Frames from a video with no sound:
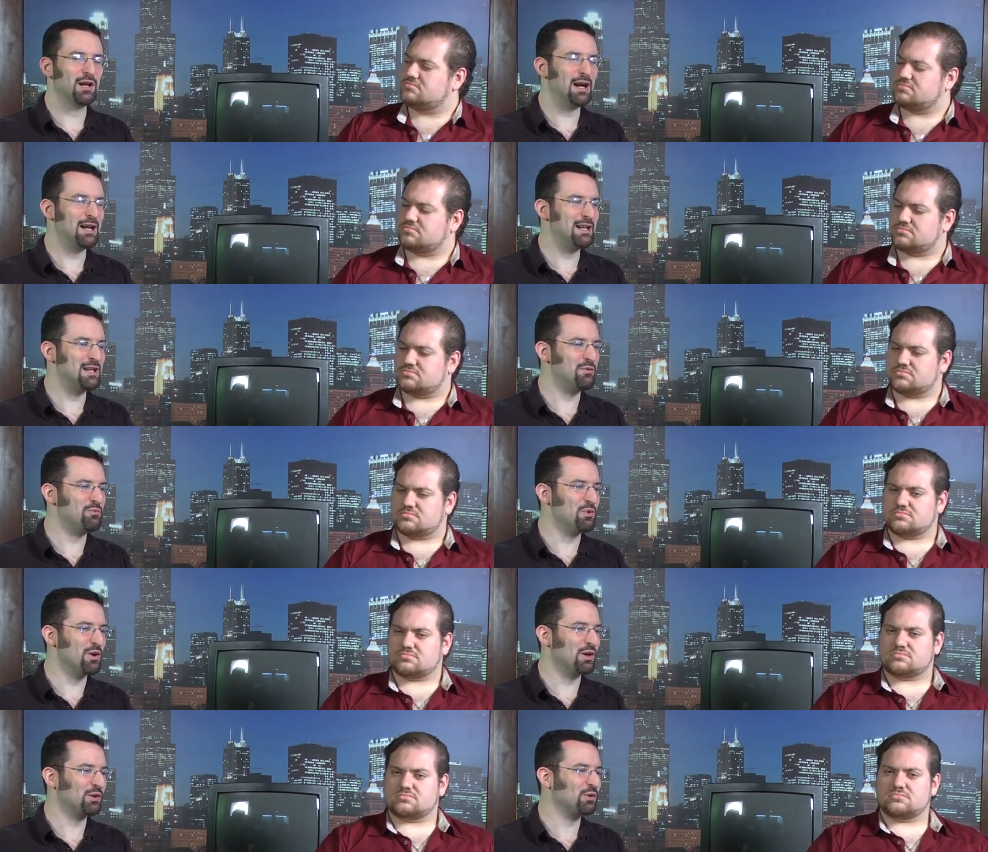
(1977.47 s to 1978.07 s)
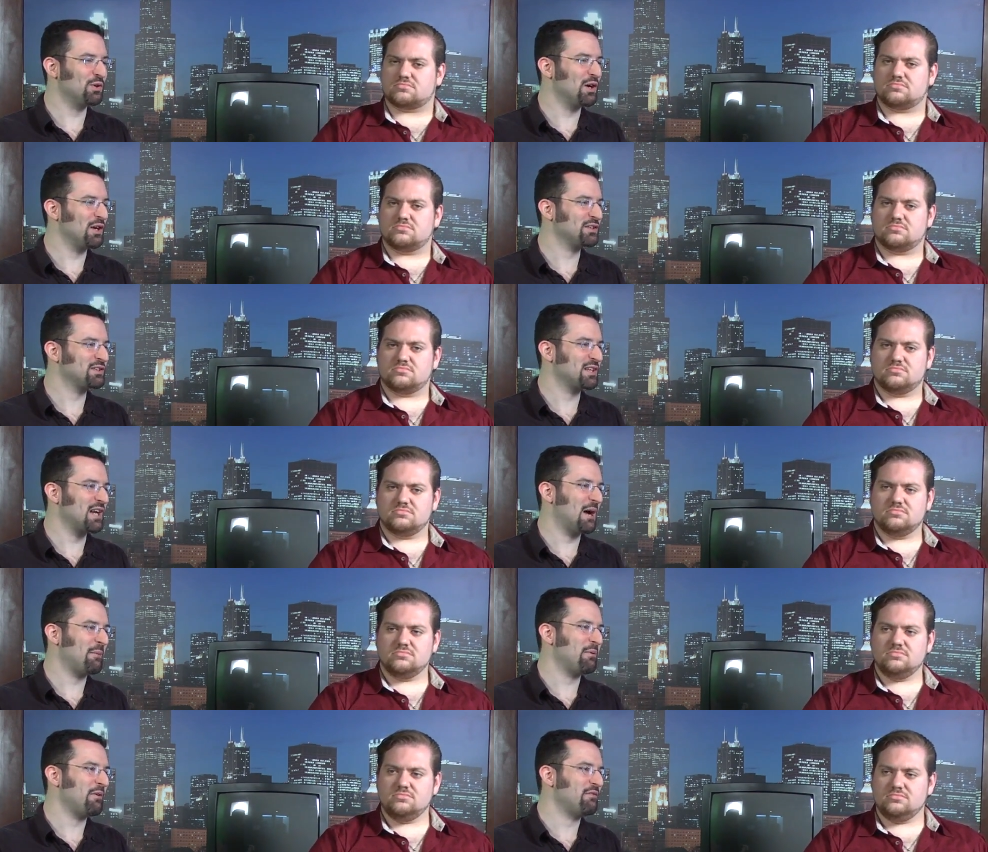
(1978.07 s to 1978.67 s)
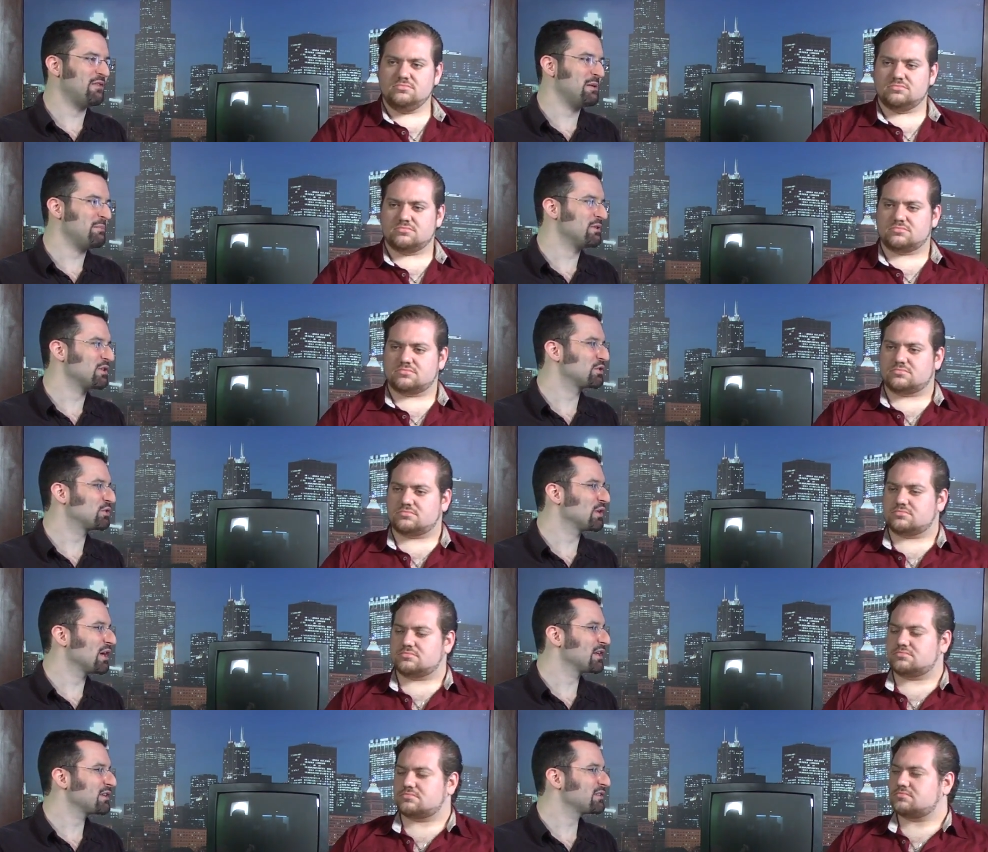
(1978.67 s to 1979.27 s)
Speaker 1: I did run across a copy of
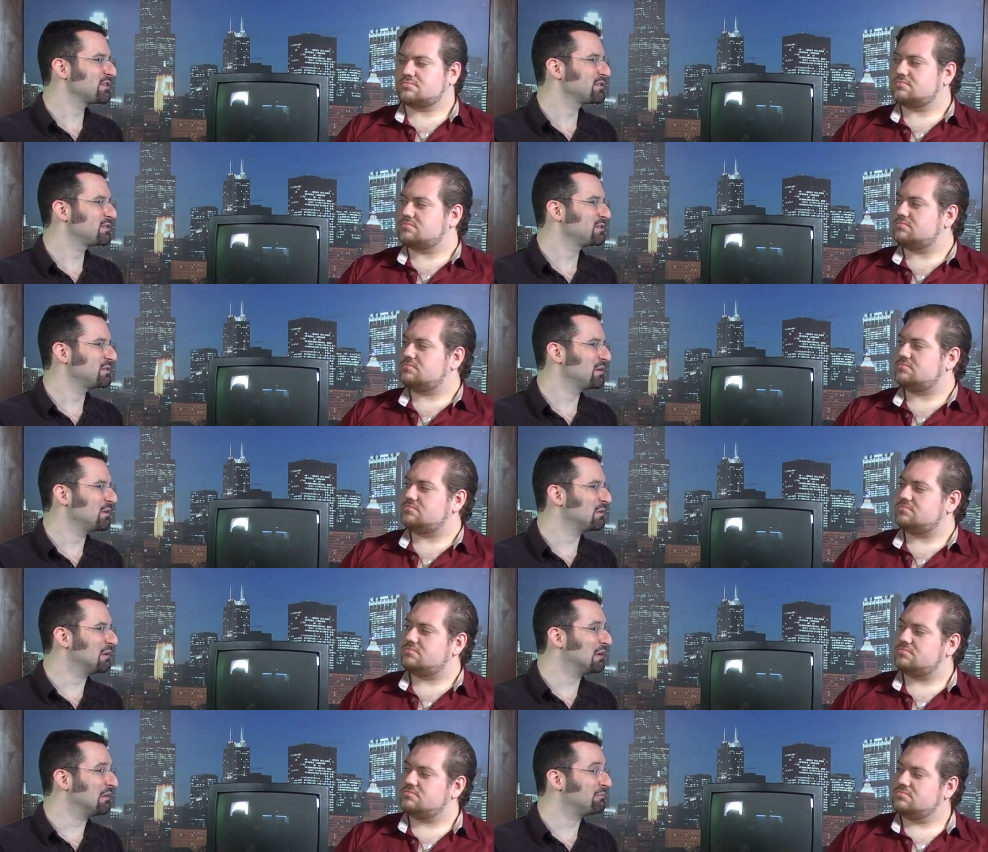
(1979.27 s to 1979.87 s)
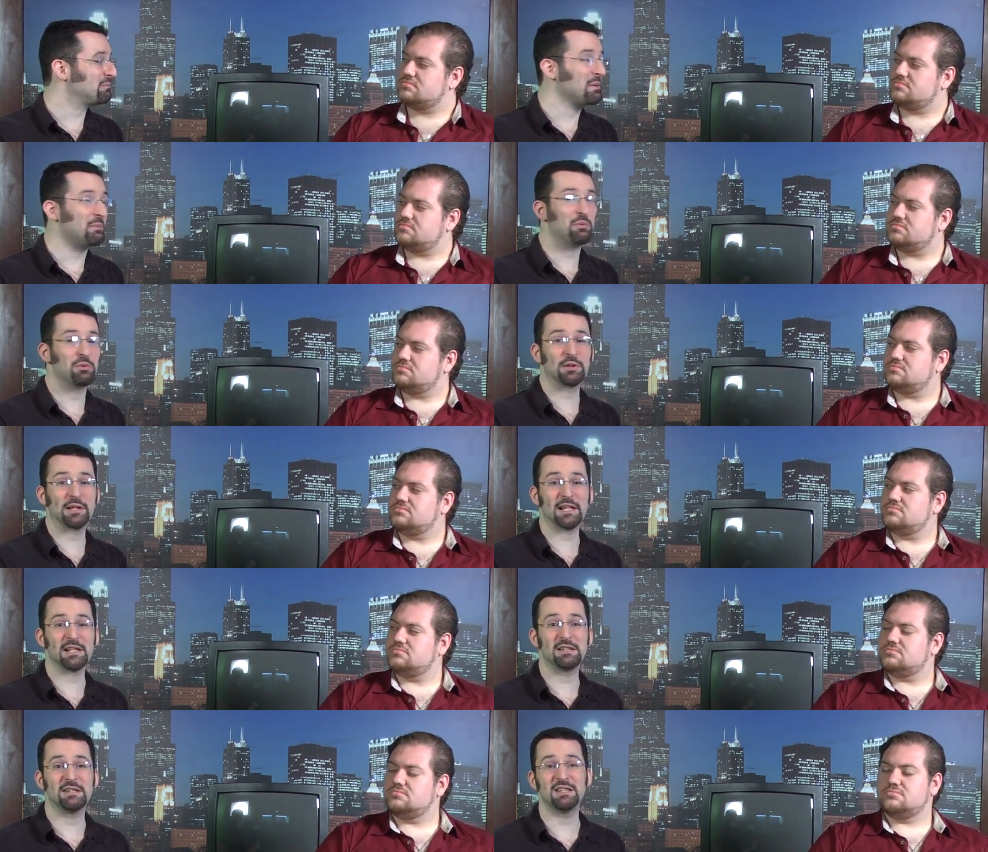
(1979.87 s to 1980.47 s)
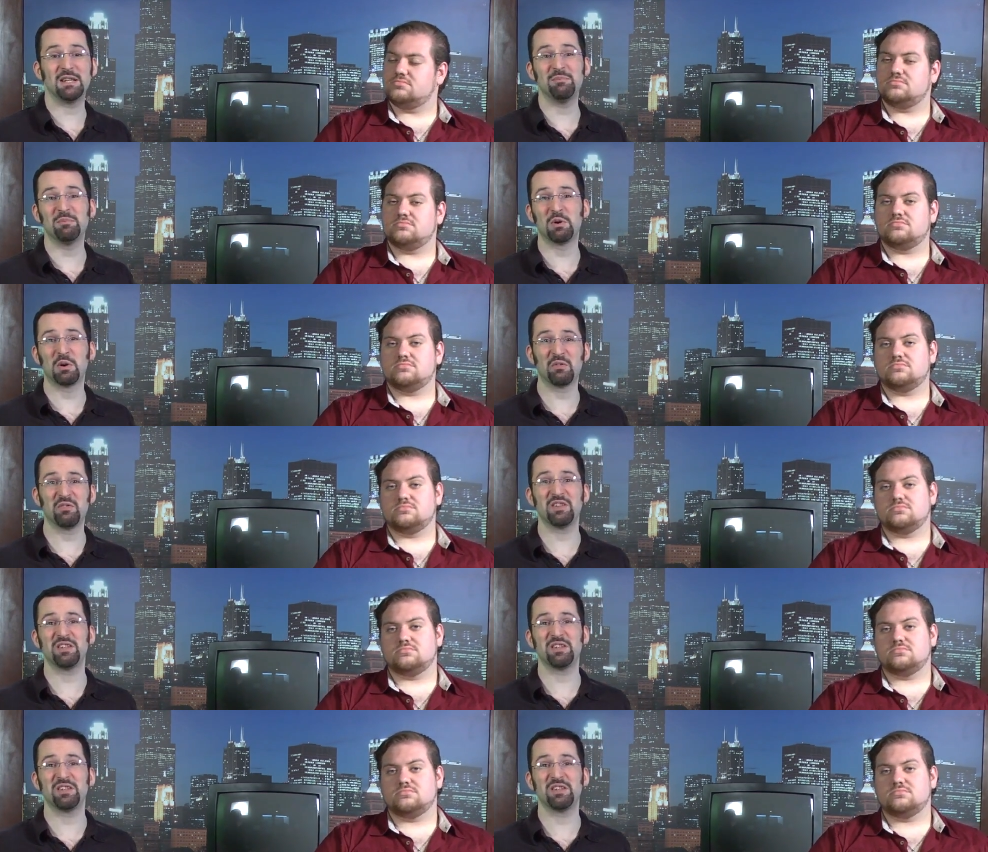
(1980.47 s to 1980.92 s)
Demon's Crest, so uh, if people would like to see more of